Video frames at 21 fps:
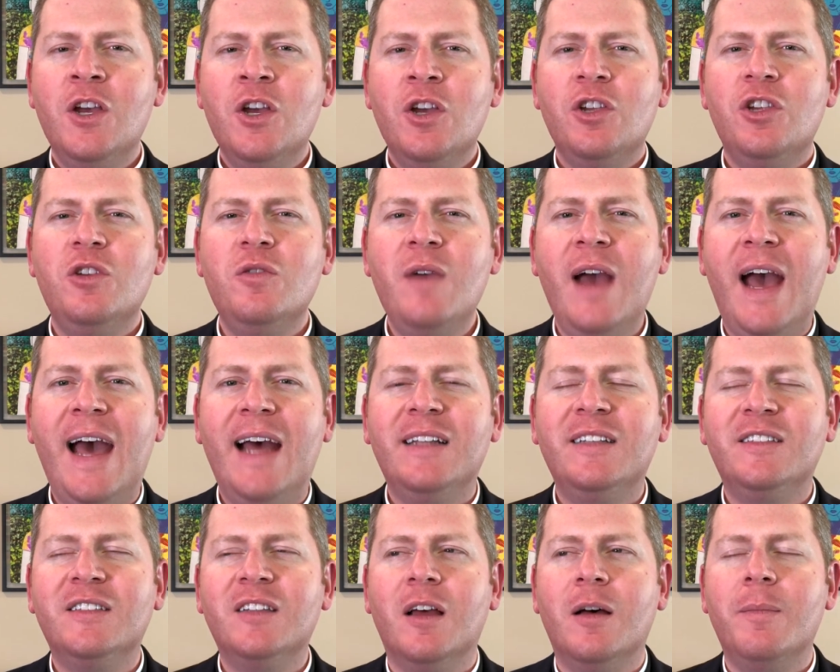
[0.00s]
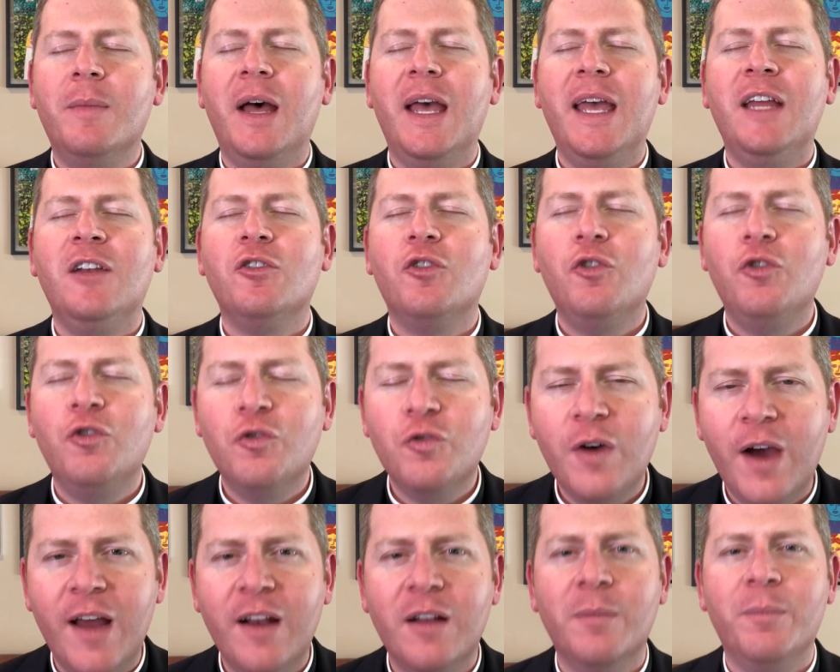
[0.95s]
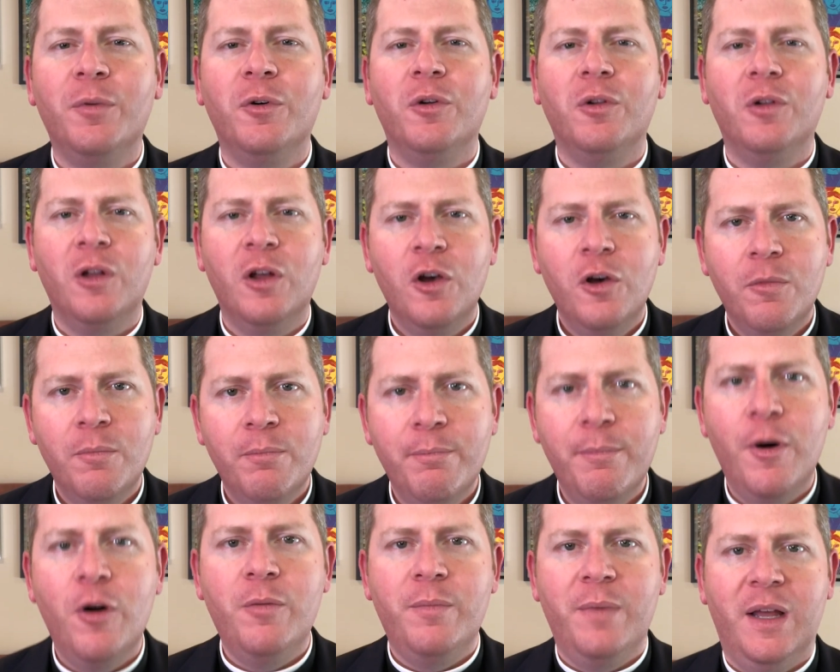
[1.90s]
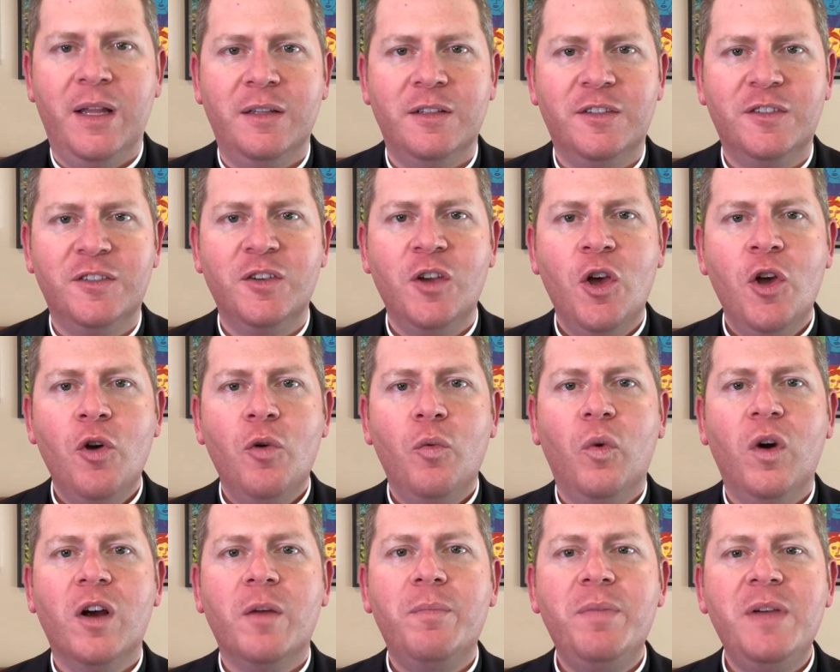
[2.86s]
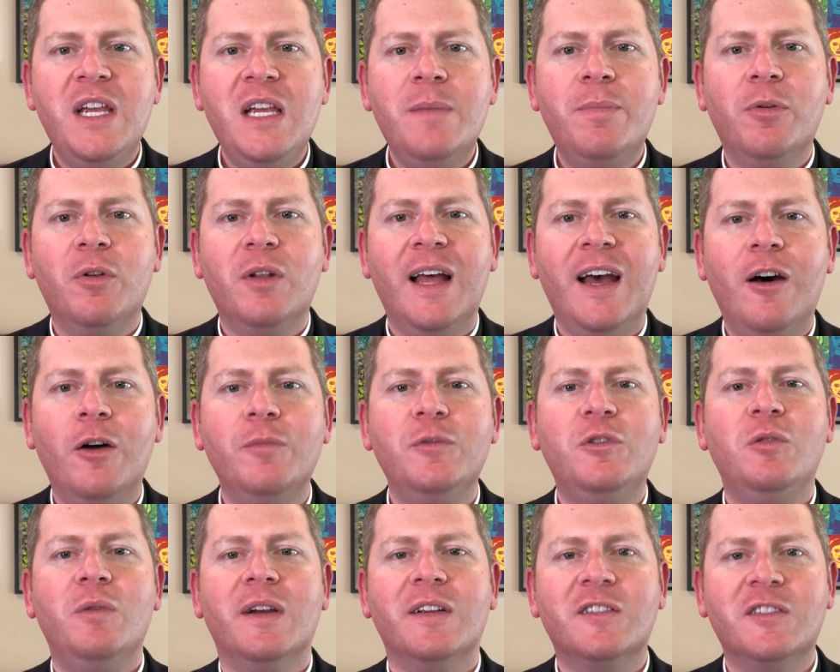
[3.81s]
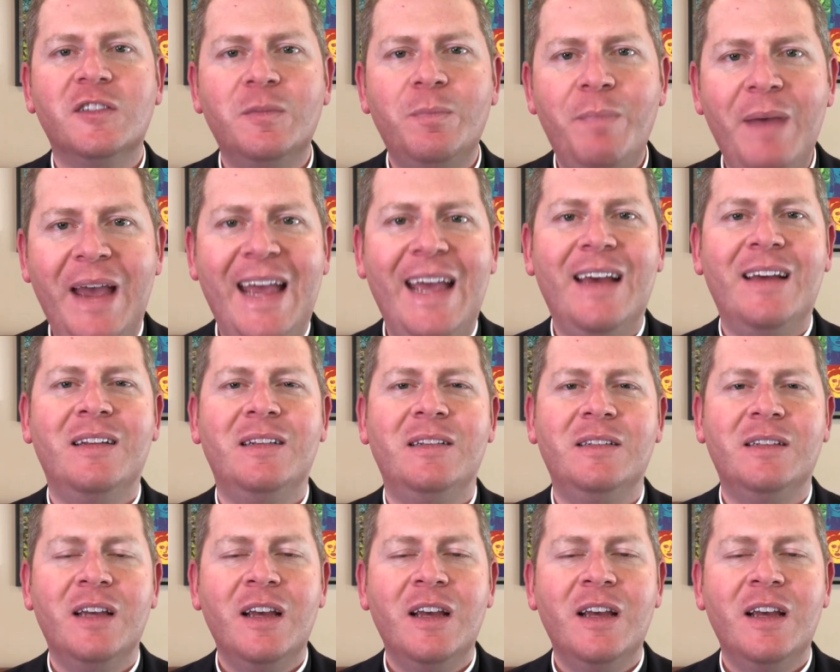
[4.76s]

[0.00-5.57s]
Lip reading: You had some incredible moments where people helped to expand